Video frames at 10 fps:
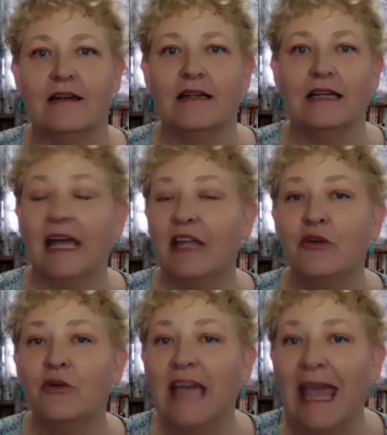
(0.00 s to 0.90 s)
Can
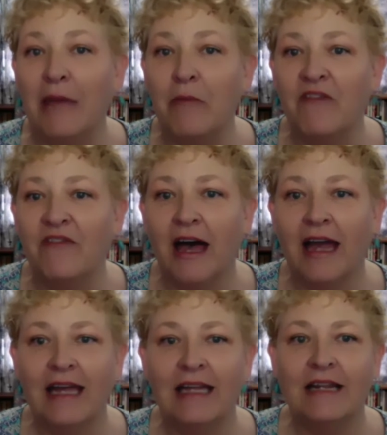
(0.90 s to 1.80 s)
you
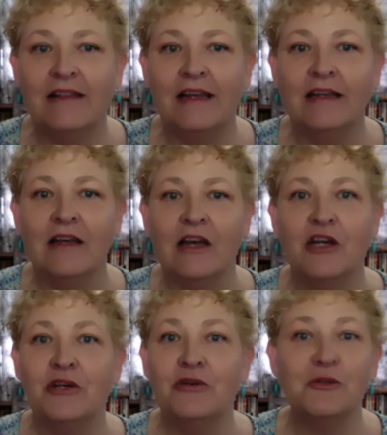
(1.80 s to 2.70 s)
gamify anything?
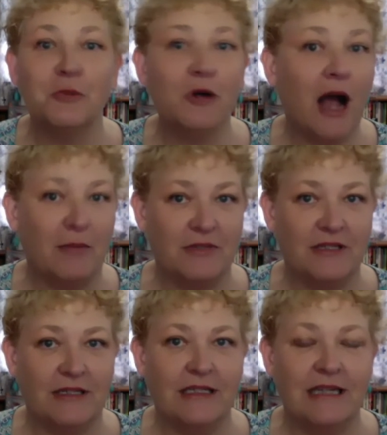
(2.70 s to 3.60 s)
Use prompts
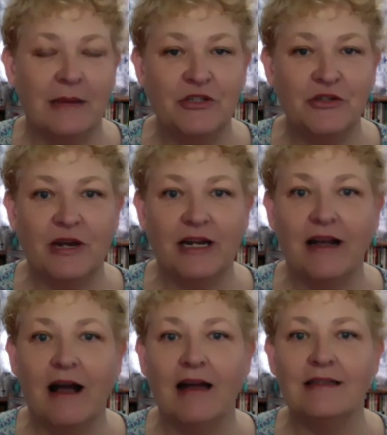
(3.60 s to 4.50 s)
to demonstrate
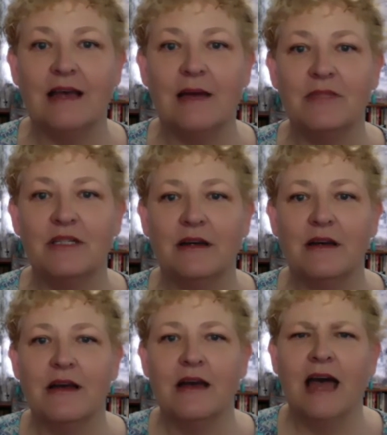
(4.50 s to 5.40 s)
a concept.
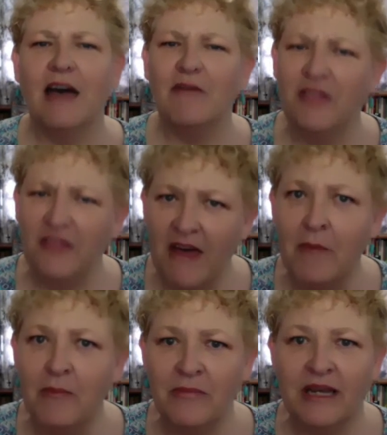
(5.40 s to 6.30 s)
Have
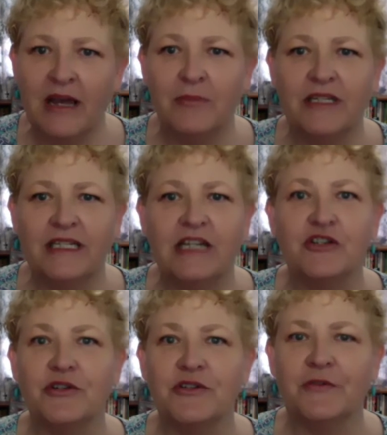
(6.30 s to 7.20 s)
them become the
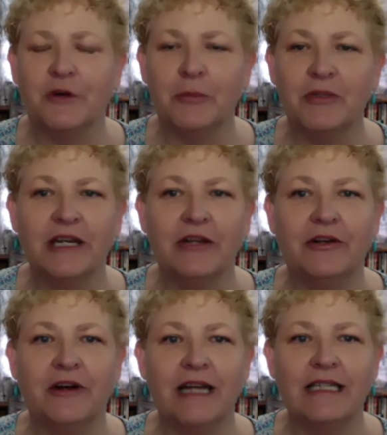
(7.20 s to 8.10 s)
teachers for a
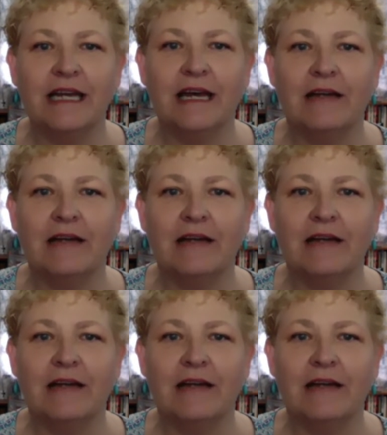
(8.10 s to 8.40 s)
particular idea.